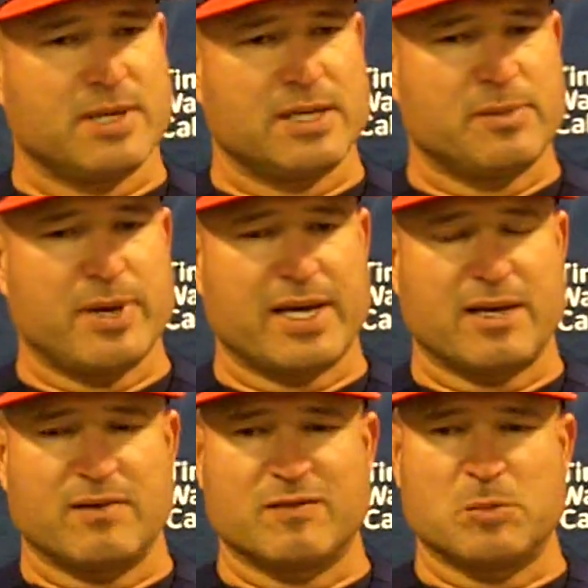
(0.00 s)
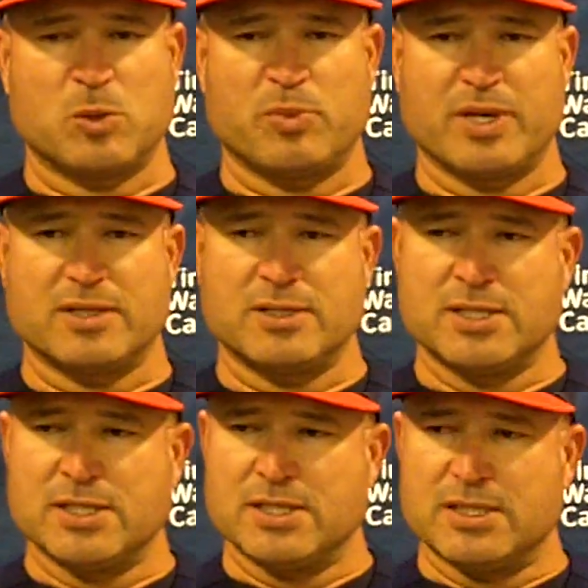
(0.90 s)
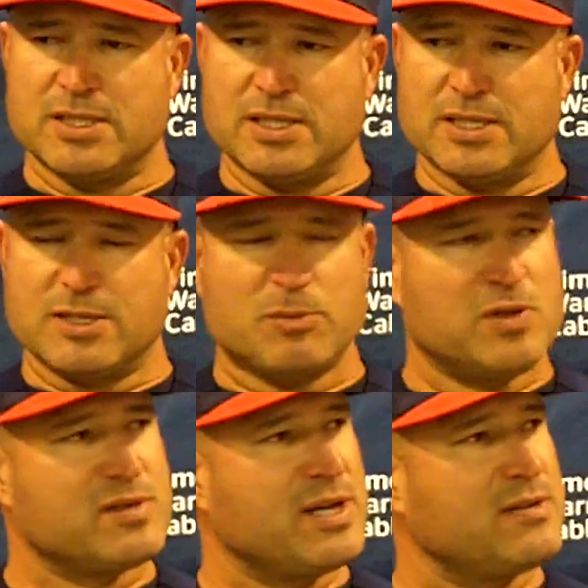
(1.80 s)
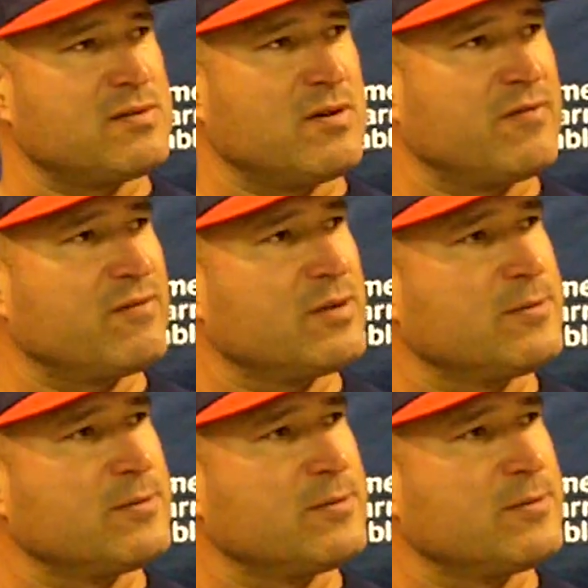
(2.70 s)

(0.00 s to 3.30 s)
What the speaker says: at the back end of the bullpen a couple of days off.